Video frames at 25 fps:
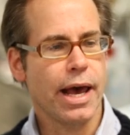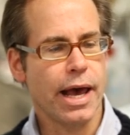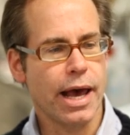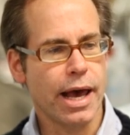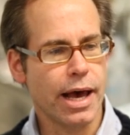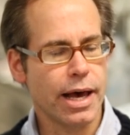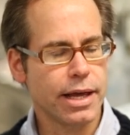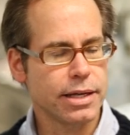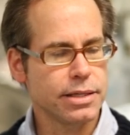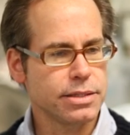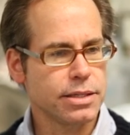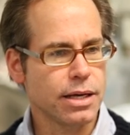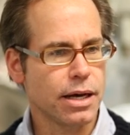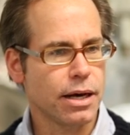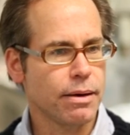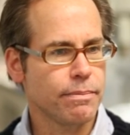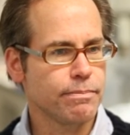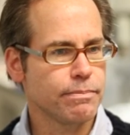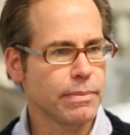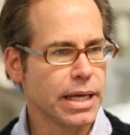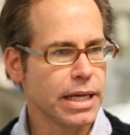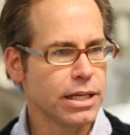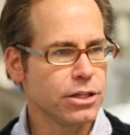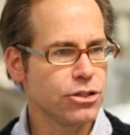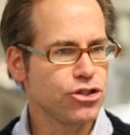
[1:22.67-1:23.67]
and
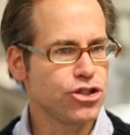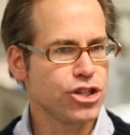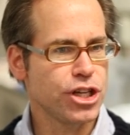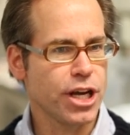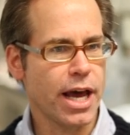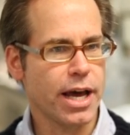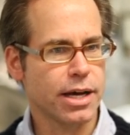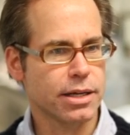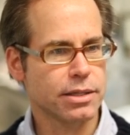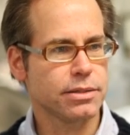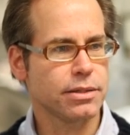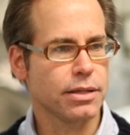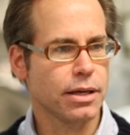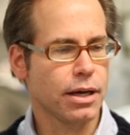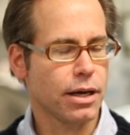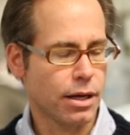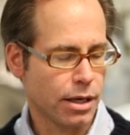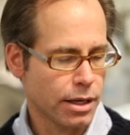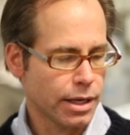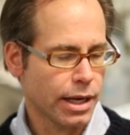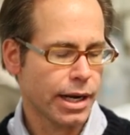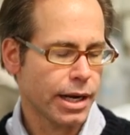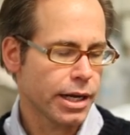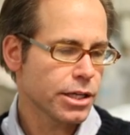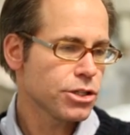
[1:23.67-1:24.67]
inject,
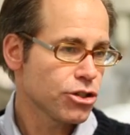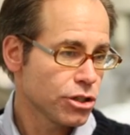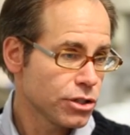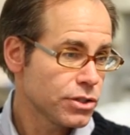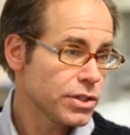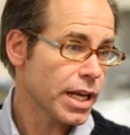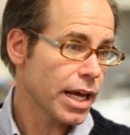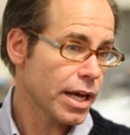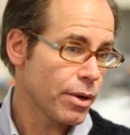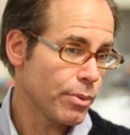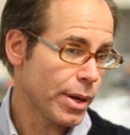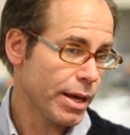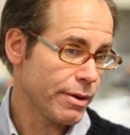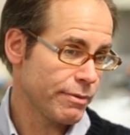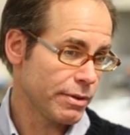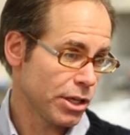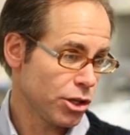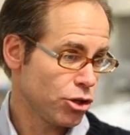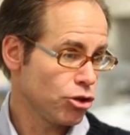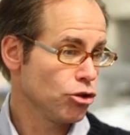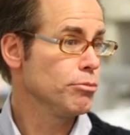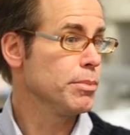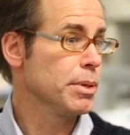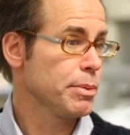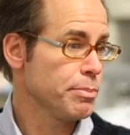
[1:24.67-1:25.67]
and I should say we have the
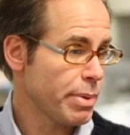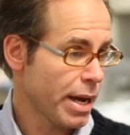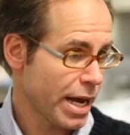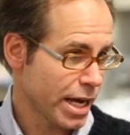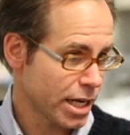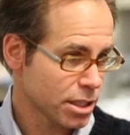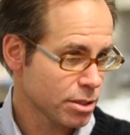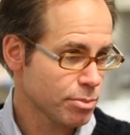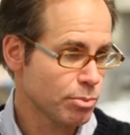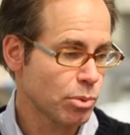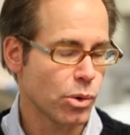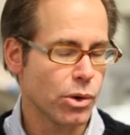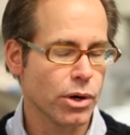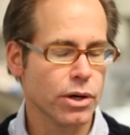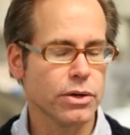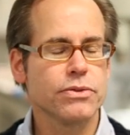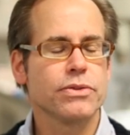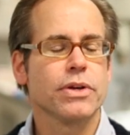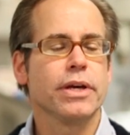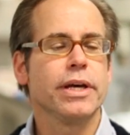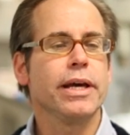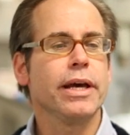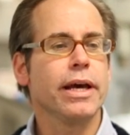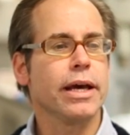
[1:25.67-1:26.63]
human passport,